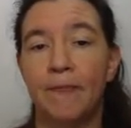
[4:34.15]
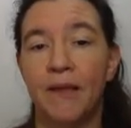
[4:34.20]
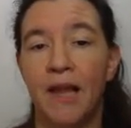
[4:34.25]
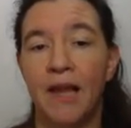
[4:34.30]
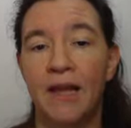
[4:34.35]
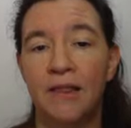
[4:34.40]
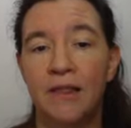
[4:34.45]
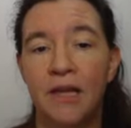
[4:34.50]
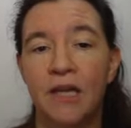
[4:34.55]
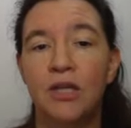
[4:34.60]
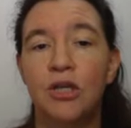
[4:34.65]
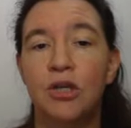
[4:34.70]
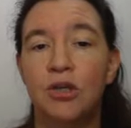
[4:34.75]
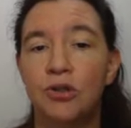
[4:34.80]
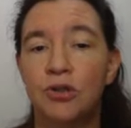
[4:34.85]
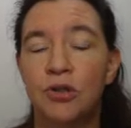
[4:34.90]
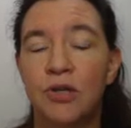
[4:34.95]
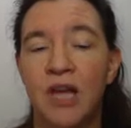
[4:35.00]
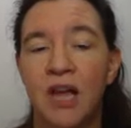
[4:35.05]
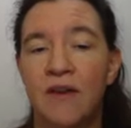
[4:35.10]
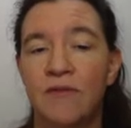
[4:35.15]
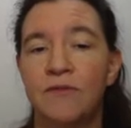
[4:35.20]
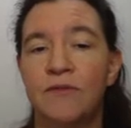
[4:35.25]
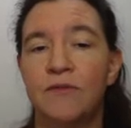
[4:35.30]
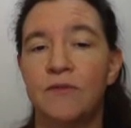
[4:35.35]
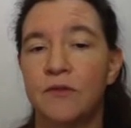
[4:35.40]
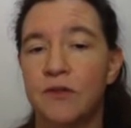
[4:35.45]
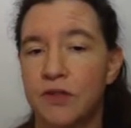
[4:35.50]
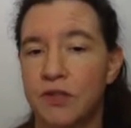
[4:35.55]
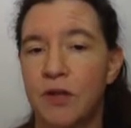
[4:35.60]
And then you should have
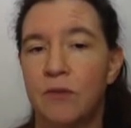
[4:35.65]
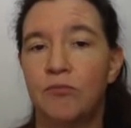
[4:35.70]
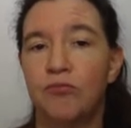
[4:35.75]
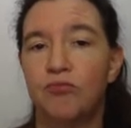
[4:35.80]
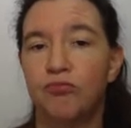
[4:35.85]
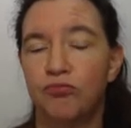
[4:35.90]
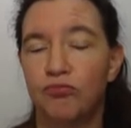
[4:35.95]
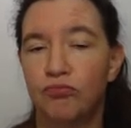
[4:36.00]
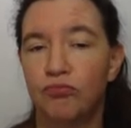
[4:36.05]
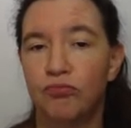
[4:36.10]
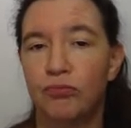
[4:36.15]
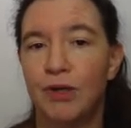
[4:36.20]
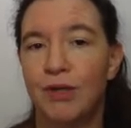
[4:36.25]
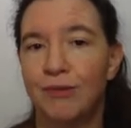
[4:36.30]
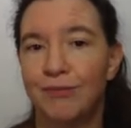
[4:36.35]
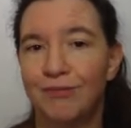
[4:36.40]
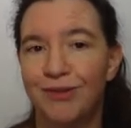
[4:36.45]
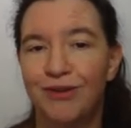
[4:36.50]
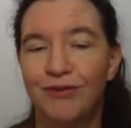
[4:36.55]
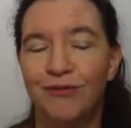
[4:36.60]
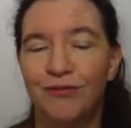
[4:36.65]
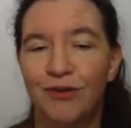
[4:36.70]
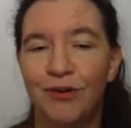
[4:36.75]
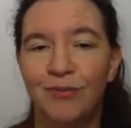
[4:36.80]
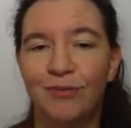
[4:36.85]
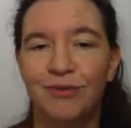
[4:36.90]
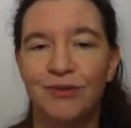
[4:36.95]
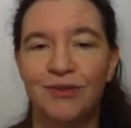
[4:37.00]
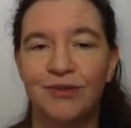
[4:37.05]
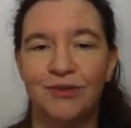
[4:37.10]
some, well,
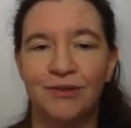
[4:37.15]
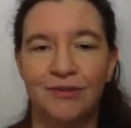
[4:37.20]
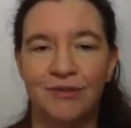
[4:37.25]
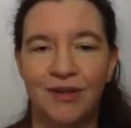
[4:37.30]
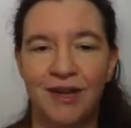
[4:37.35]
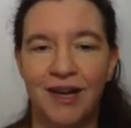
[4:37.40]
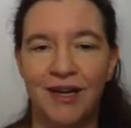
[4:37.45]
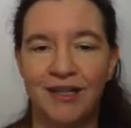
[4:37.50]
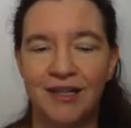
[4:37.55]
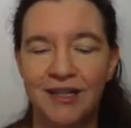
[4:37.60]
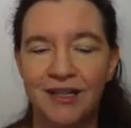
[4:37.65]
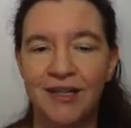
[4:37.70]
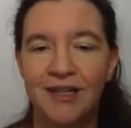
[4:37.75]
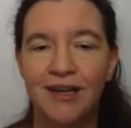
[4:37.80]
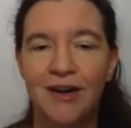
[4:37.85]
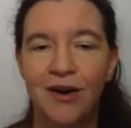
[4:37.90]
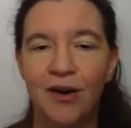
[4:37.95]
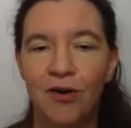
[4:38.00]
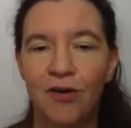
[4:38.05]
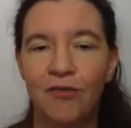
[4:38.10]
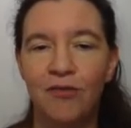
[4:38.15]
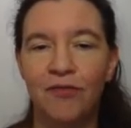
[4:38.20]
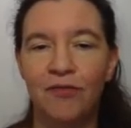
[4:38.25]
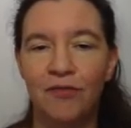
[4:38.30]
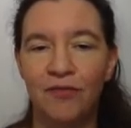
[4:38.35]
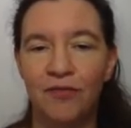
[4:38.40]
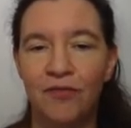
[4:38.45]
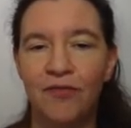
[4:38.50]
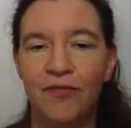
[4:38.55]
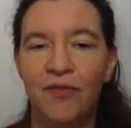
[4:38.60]
informed idea of
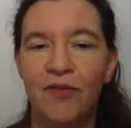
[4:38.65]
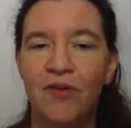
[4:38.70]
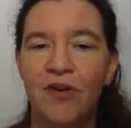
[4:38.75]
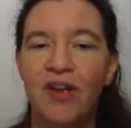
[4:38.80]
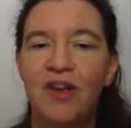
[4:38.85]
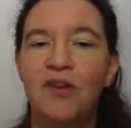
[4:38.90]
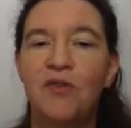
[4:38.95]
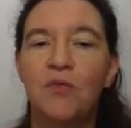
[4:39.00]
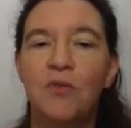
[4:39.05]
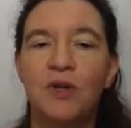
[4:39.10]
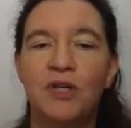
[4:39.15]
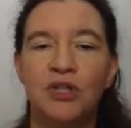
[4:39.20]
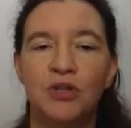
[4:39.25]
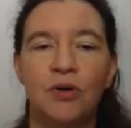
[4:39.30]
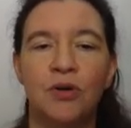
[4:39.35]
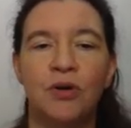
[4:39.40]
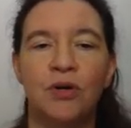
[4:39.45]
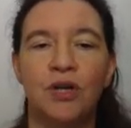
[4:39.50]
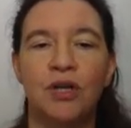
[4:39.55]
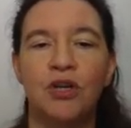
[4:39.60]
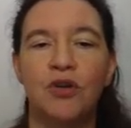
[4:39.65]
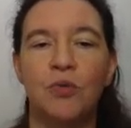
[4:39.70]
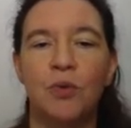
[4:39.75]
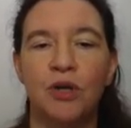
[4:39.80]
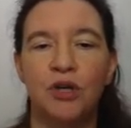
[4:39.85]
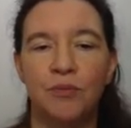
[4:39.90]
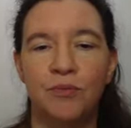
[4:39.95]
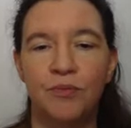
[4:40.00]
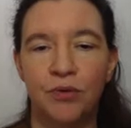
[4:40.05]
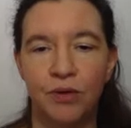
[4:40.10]
in which order you want
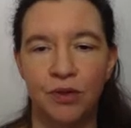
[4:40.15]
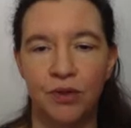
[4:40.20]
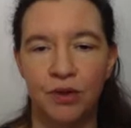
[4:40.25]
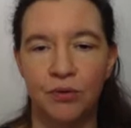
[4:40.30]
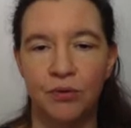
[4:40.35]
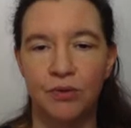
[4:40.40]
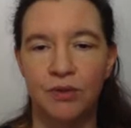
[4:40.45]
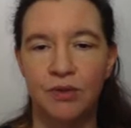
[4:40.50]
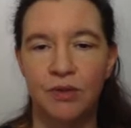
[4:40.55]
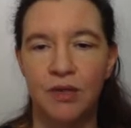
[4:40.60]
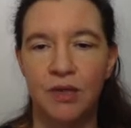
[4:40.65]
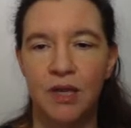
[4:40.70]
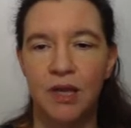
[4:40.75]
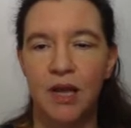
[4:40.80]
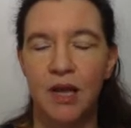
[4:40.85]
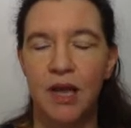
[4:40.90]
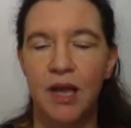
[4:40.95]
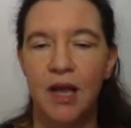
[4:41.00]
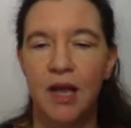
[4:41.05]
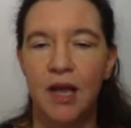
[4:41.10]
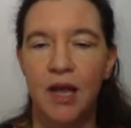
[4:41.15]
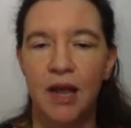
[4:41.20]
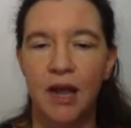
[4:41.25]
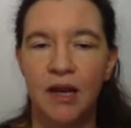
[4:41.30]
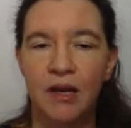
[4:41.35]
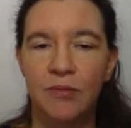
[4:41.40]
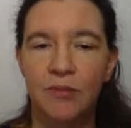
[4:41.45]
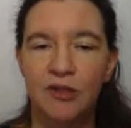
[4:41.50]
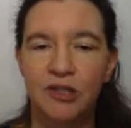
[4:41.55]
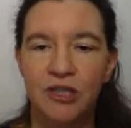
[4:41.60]
to put those.
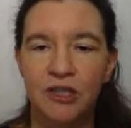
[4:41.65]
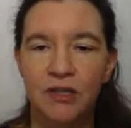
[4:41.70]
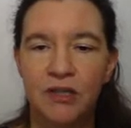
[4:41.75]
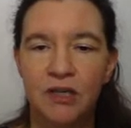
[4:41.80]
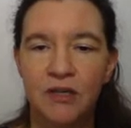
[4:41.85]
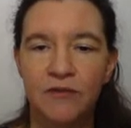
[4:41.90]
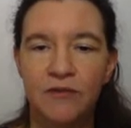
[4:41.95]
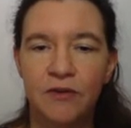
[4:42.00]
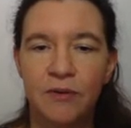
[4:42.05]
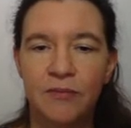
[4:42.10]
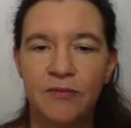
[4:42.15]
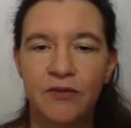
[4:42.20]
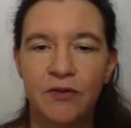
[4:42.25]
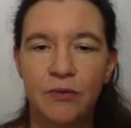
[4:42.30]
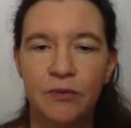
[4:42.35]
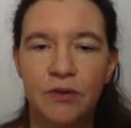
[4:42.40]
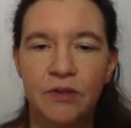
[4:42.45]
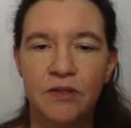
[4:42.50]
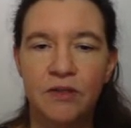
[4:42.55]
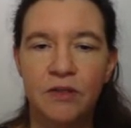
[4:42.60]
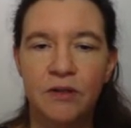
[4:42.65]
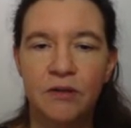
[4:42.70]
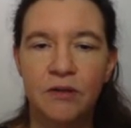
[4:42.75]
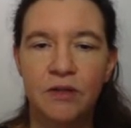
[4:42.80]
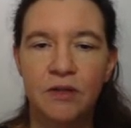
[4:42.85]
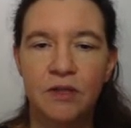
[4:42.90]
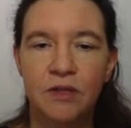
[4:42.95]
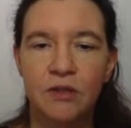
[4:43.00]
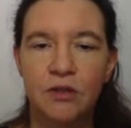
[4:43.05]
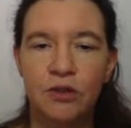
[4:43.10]
And in particular, if I'm focusing on
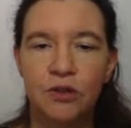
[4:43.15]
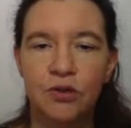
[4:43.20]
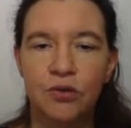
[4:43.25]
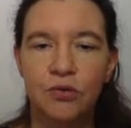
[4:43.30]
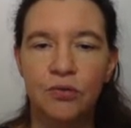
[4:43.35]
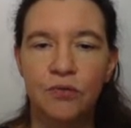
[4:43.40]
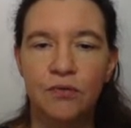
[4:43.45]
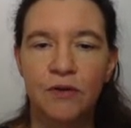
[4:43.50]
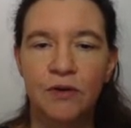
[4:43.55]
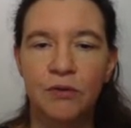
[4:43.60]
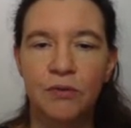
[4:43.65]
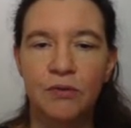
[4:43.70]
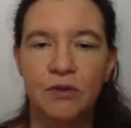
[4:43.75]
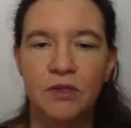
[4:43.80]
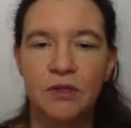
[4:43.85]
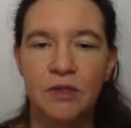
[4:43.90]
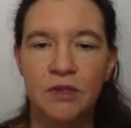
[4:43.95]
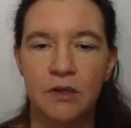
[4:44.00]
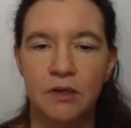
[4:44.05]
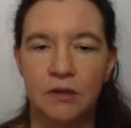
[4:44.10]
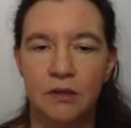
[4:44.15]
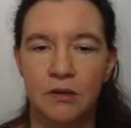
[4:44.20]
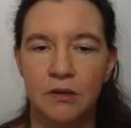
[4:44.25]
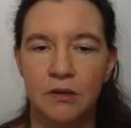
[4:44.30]
these two rows here,